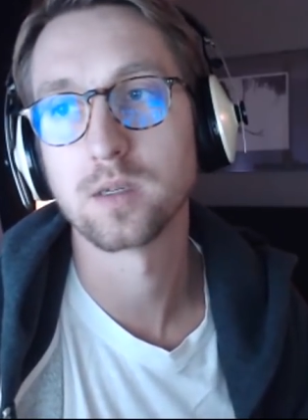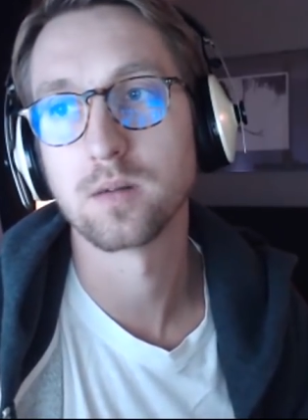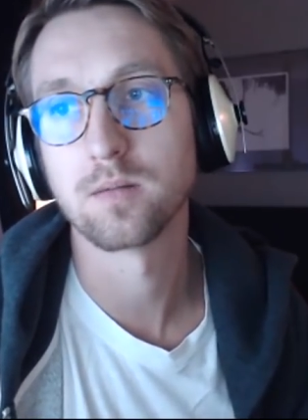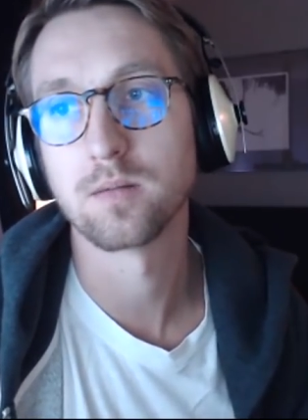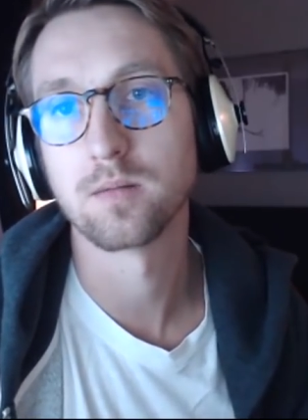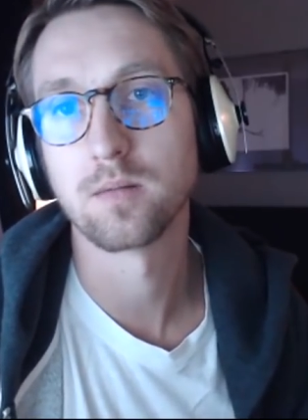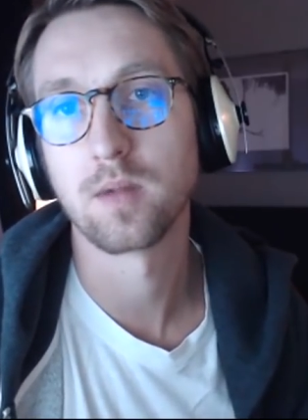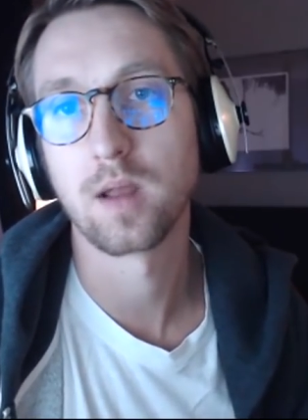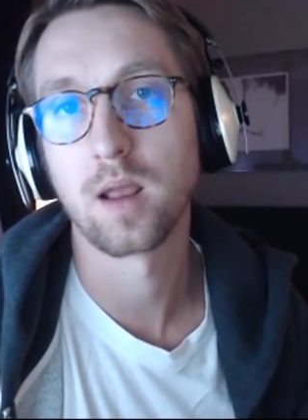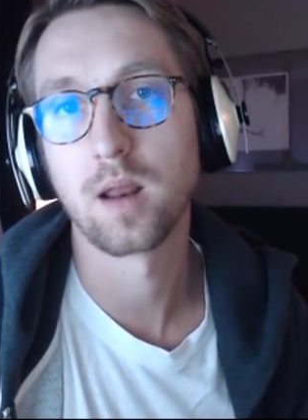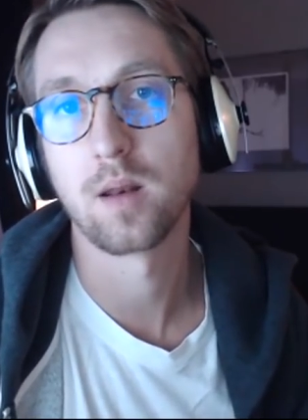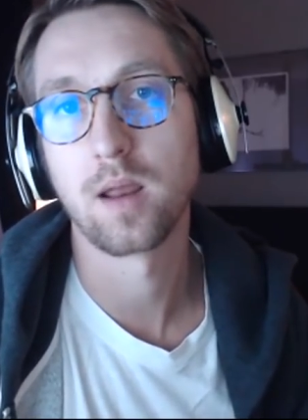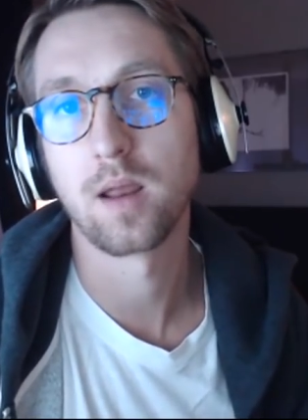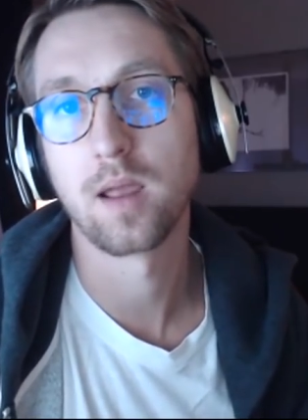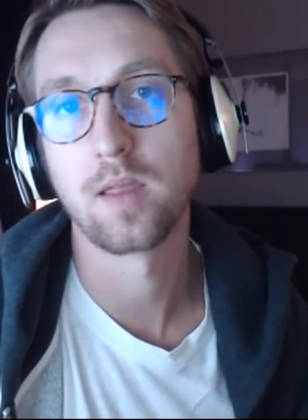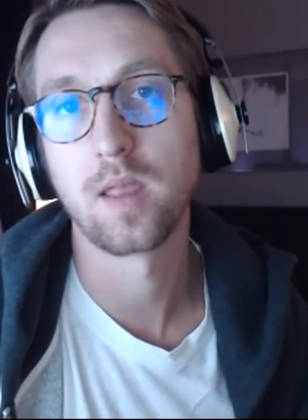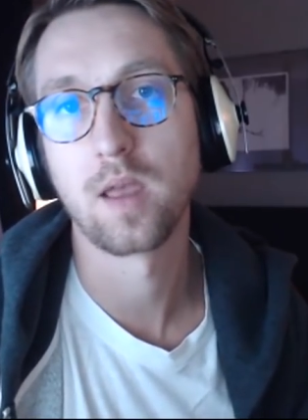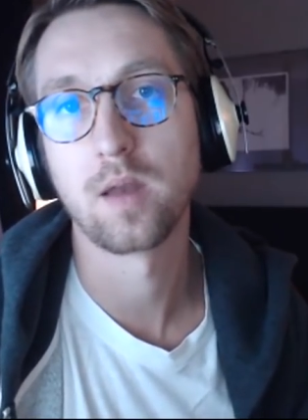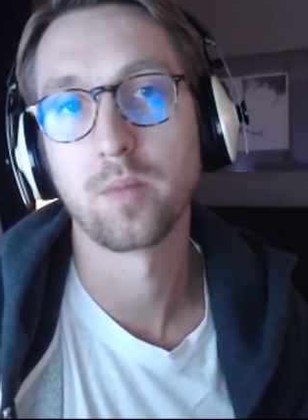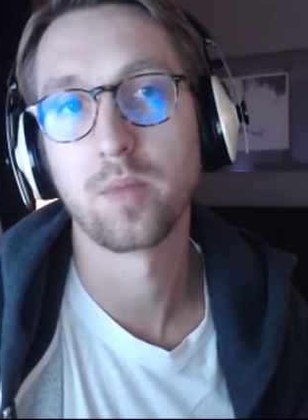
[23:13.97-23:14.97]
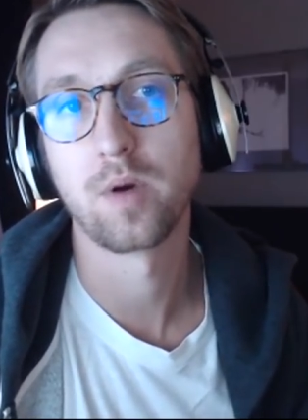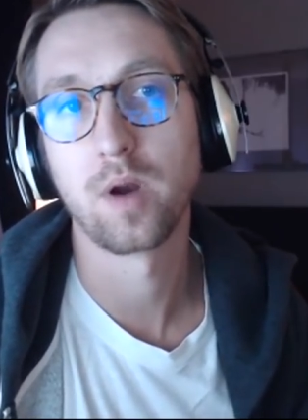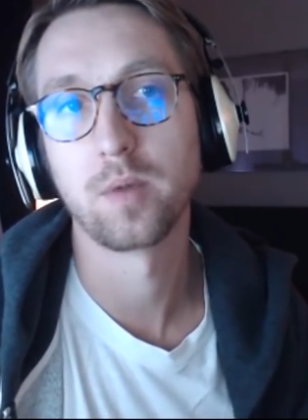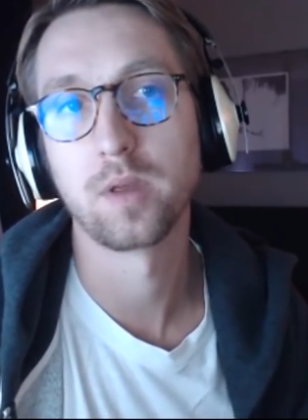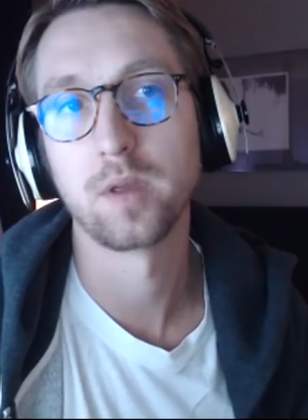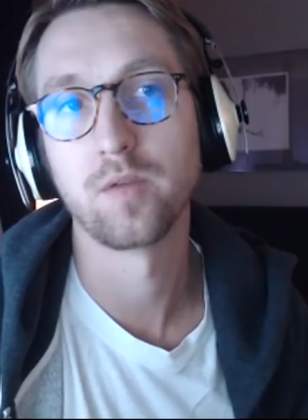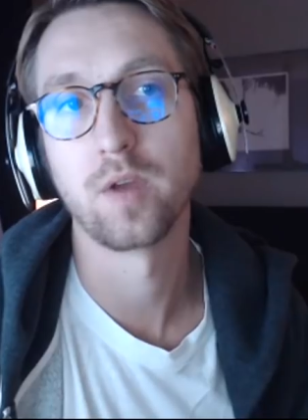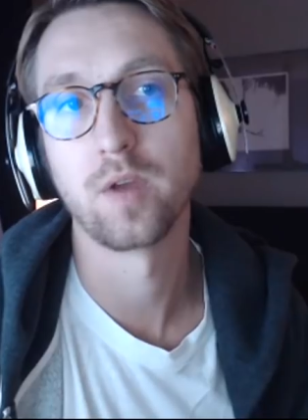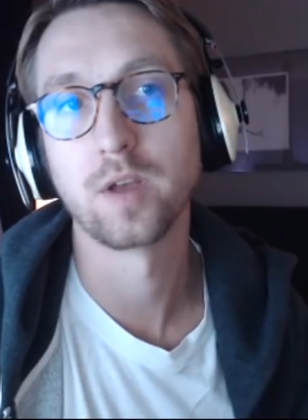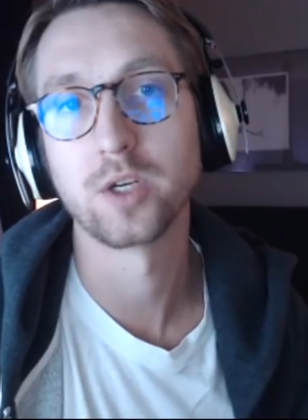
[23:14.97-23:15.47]
and then
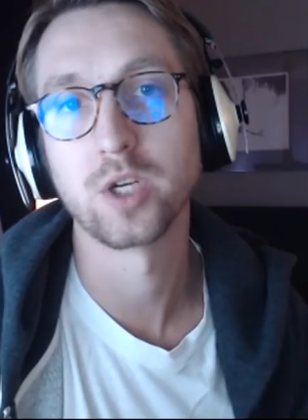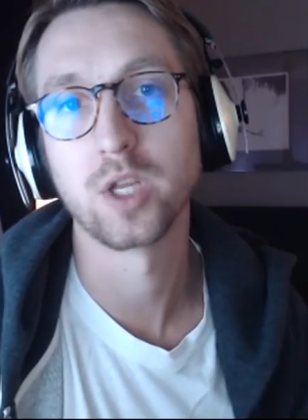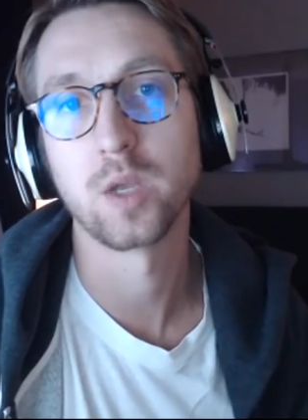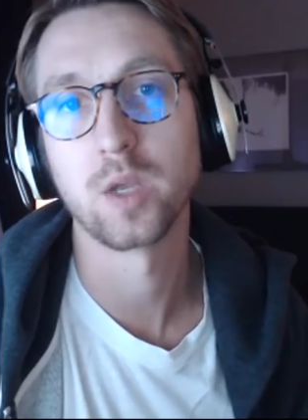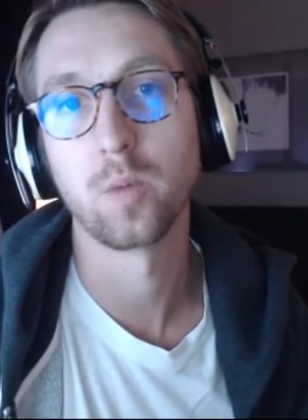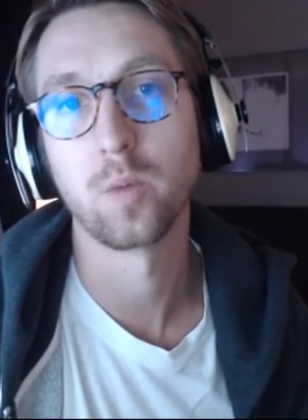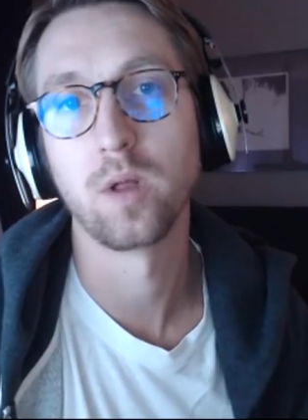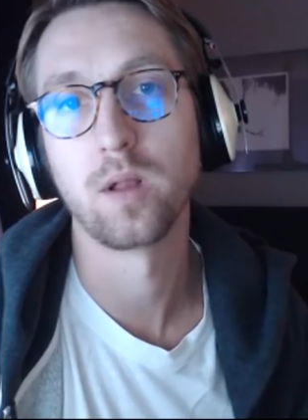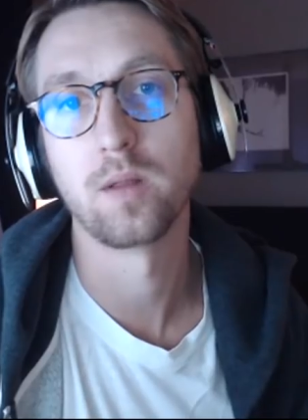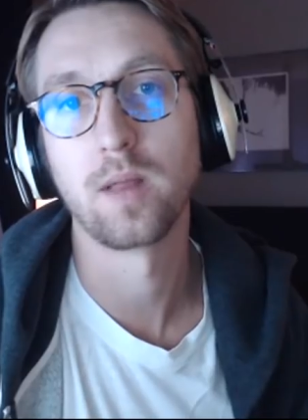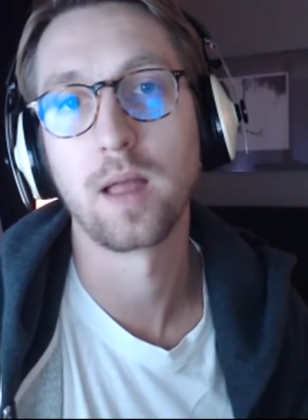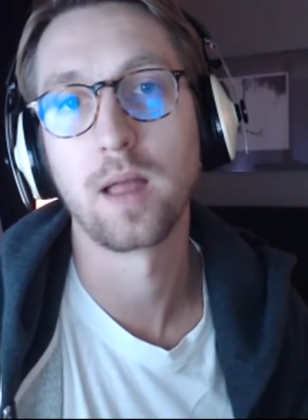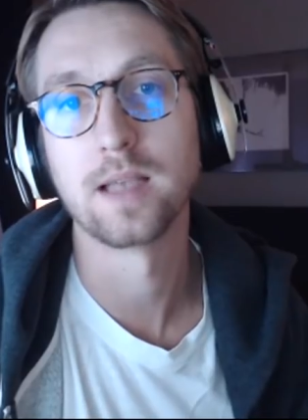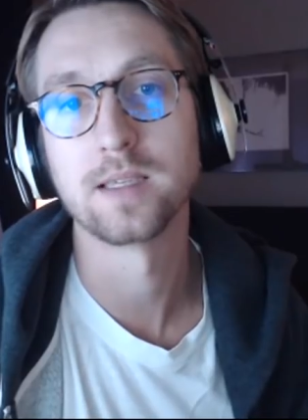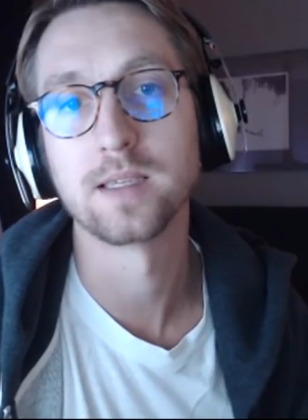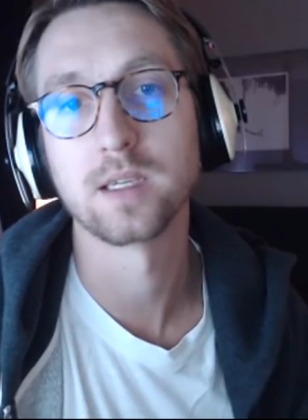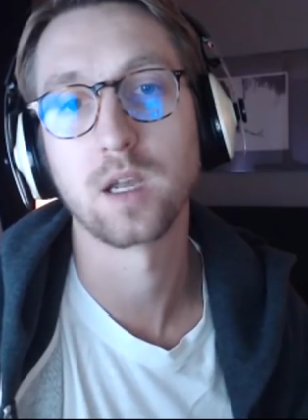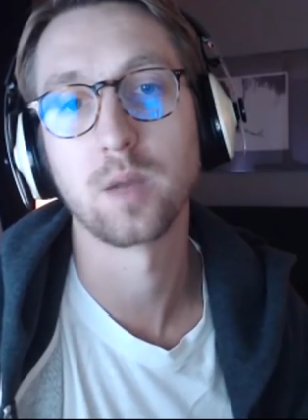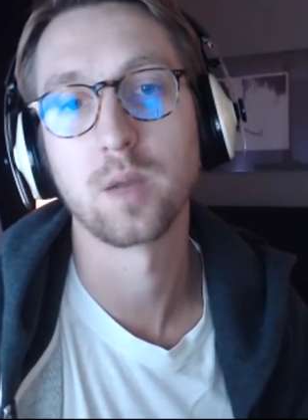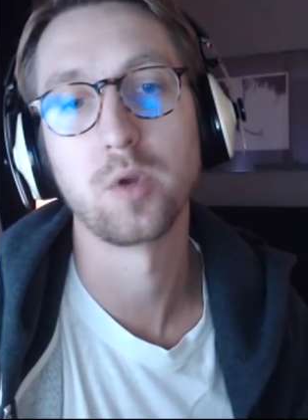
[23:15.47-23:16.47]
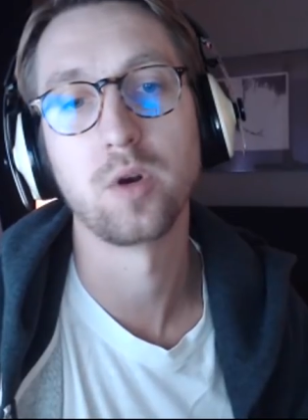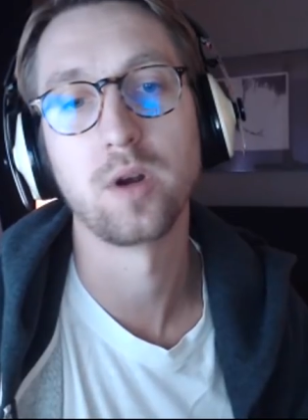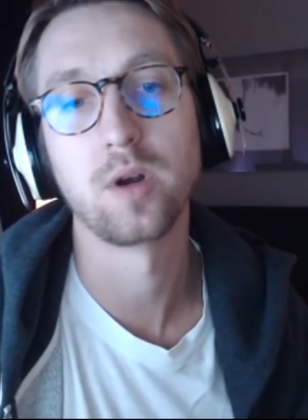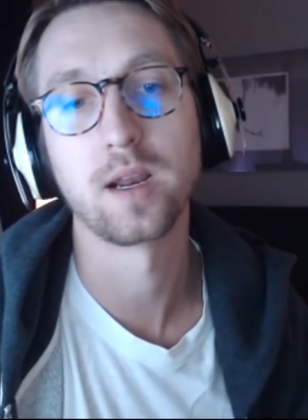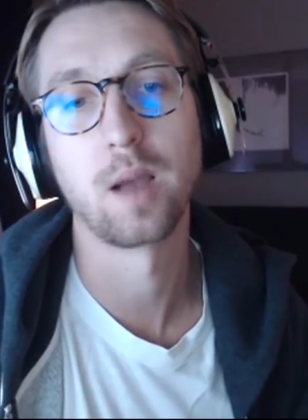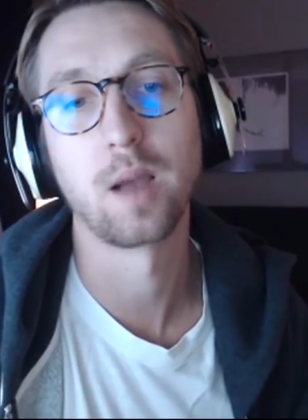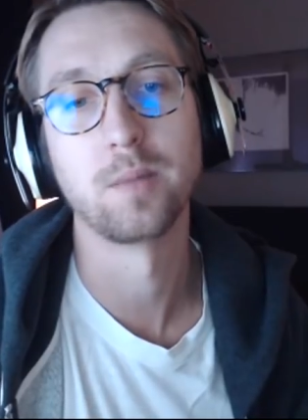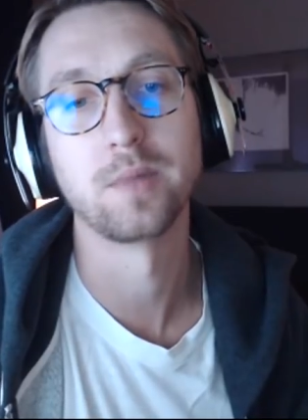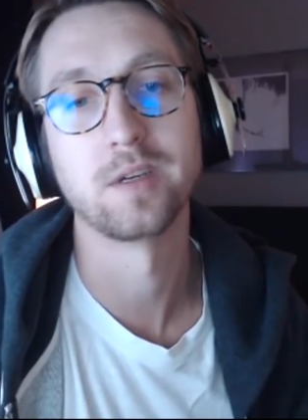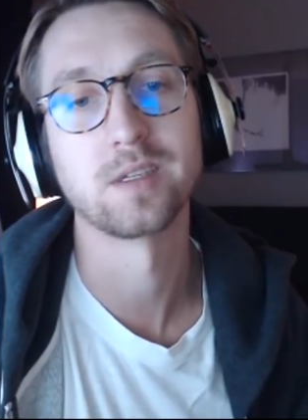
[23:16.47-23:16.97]
probably eventually we'll, as a community,
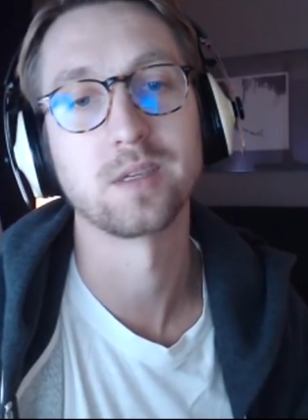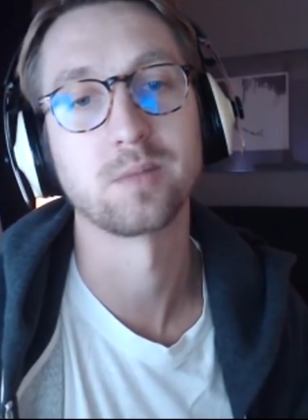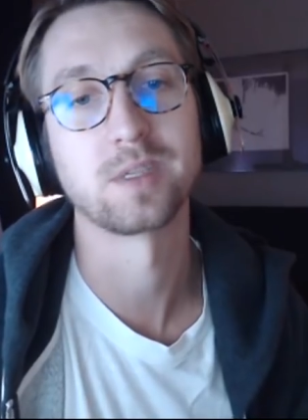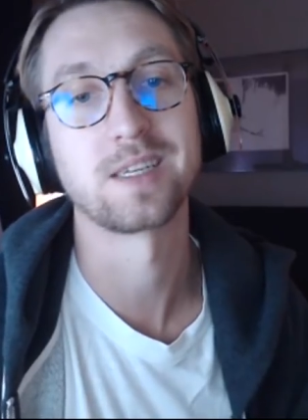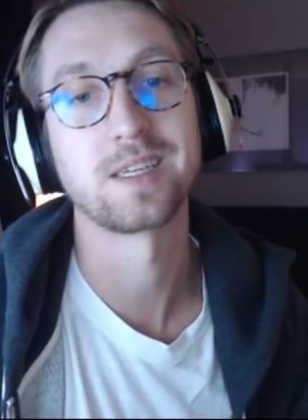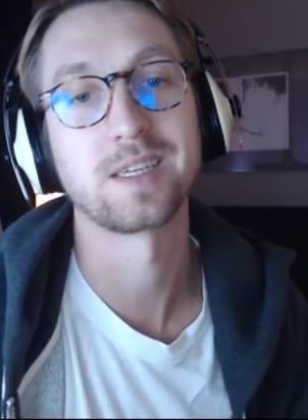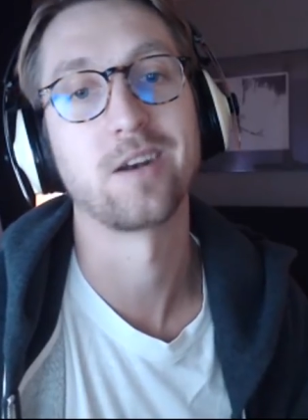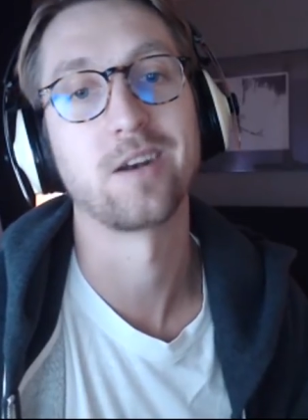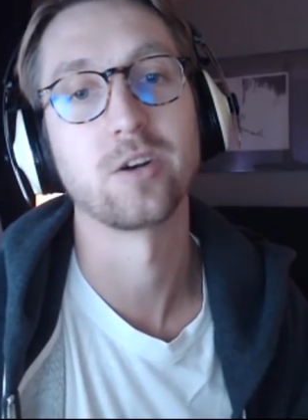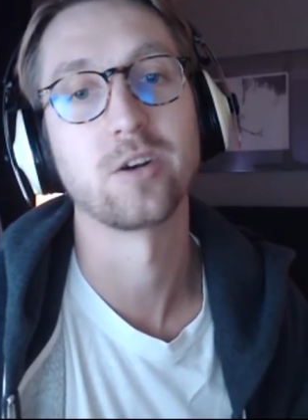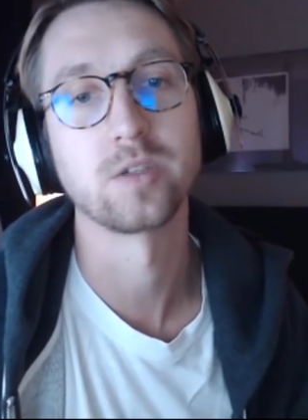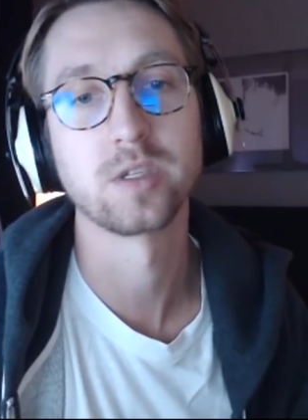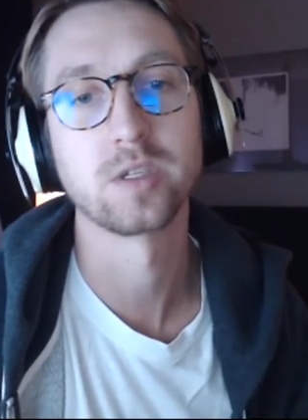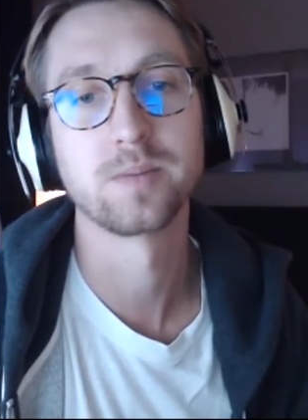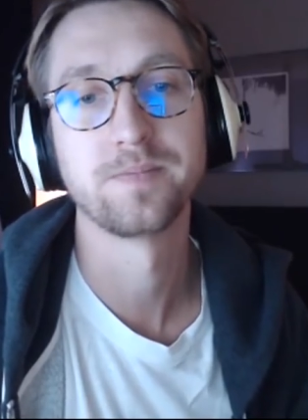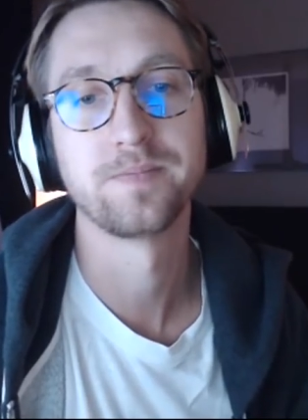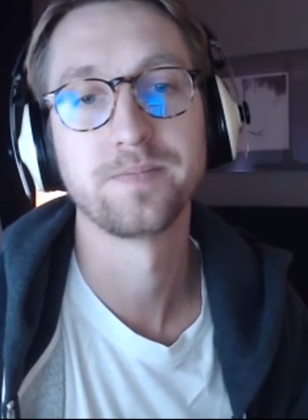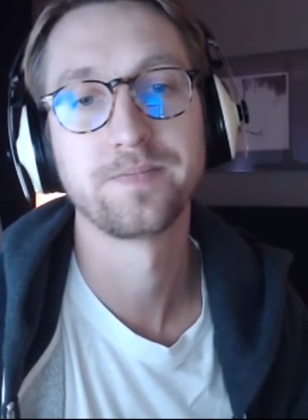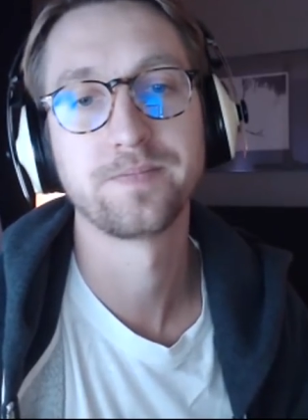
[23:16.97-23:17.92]
come to some standards.